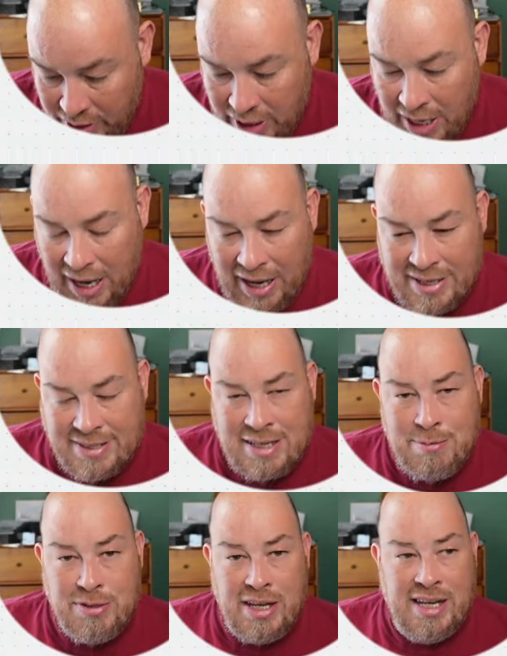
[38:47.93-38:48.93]
And it
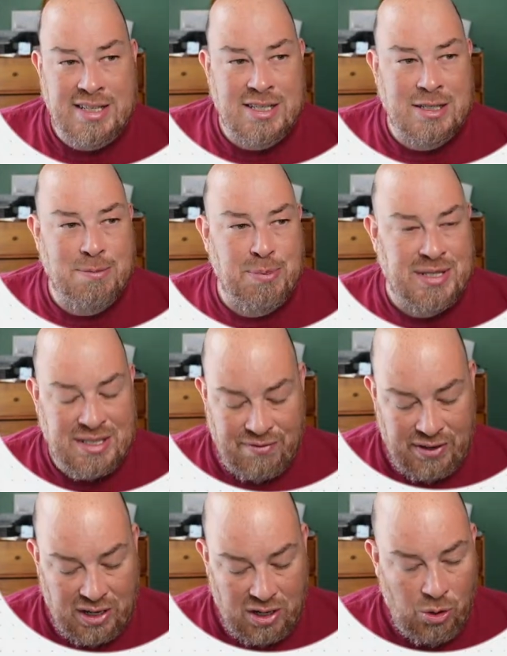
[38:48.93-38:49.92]
seems like it's a
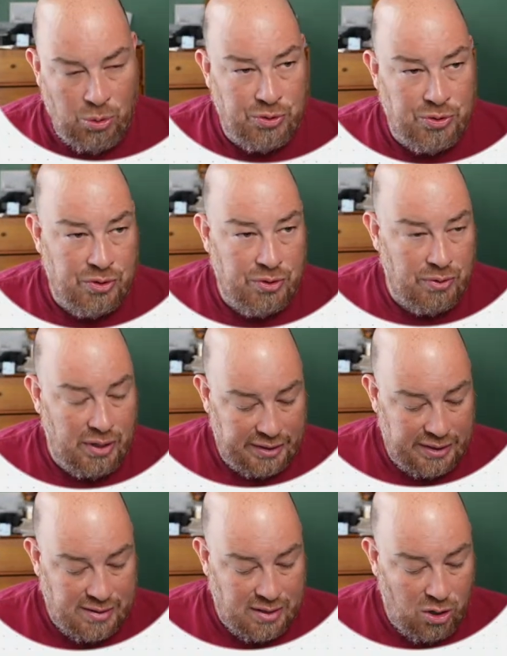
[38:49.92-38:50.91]
specific oath, right?
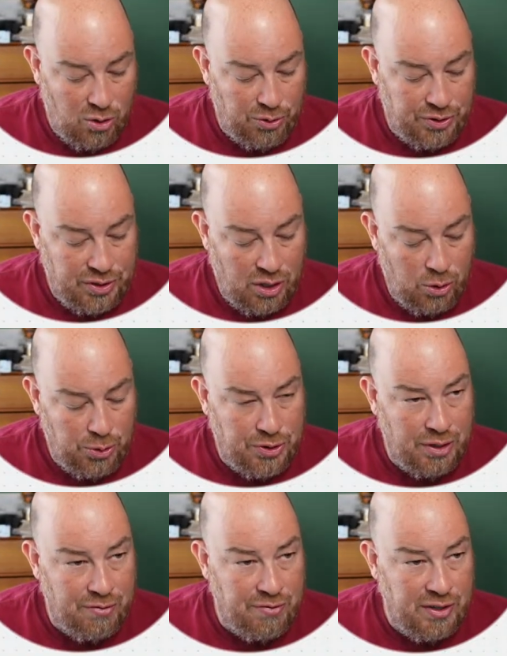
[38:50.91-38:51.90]
This oath
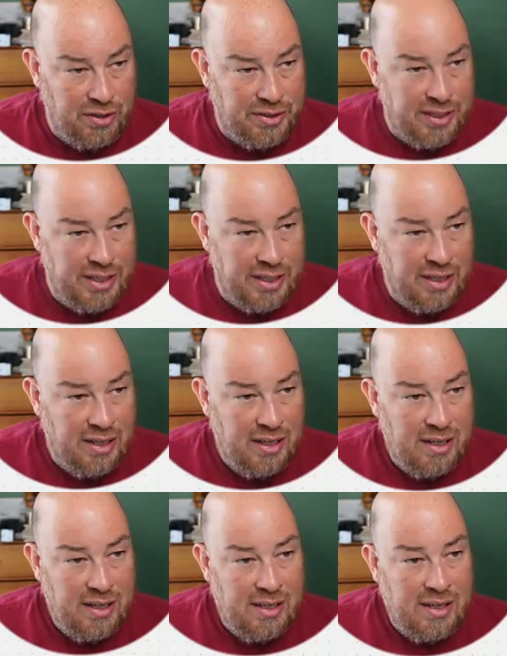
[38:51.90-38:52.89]
of fealty.
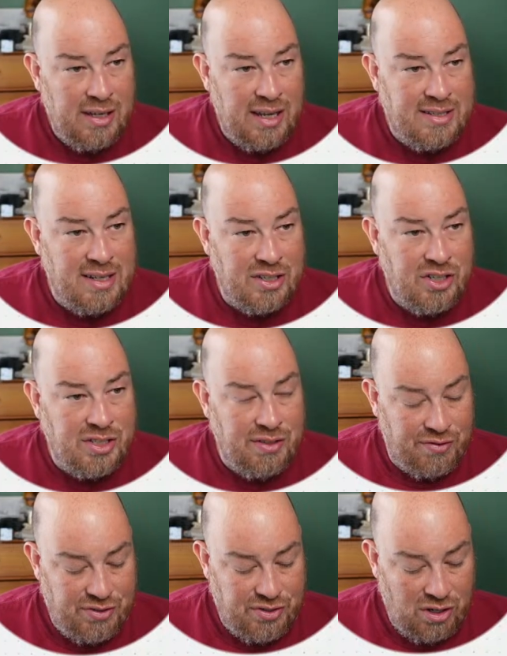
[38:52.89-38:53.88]
It's not just of
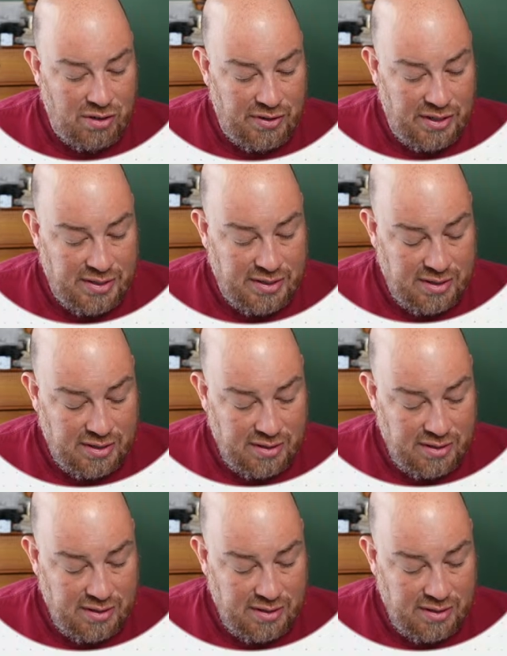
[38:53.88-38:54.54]
service.